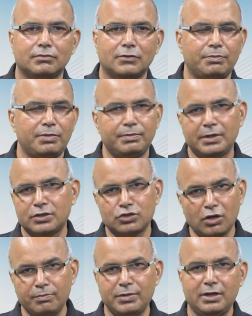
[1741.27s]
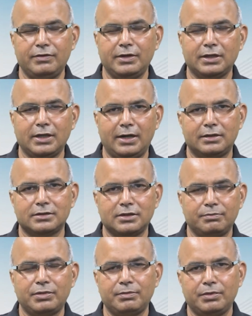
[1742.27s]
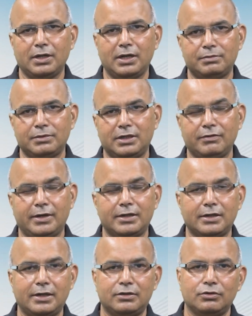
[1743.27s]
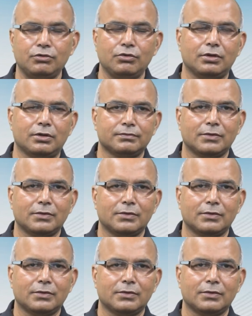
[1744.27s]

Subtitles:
the people stopped believing that some people have the divine right to rule